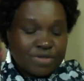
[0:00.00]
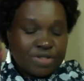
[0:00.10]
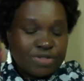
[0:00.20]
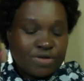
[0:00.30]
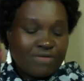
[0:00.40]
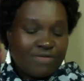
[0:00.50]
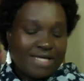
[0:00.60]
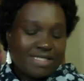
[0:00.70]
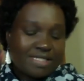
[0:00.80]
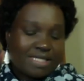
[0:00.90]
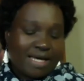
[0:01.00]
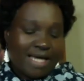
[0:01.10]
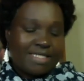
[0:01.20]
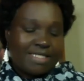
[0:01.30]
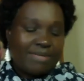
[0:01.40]
So the first
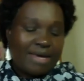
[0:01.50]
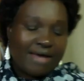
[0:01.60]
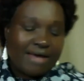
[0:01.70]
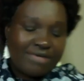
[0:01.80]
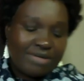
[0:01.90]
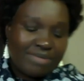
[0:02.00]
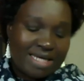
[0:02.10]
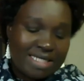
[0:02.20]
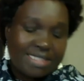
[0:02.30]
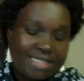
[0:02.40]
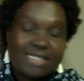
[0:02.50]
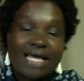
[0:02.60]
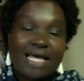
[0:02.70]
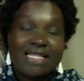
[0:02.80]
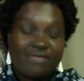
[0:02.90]
item I have in my list is
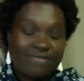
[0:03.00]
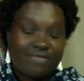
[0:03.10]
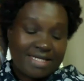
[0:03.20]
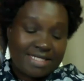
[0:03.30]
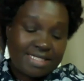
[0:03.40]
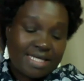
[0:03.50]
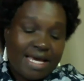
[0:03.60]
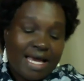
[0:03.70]
healthy fats.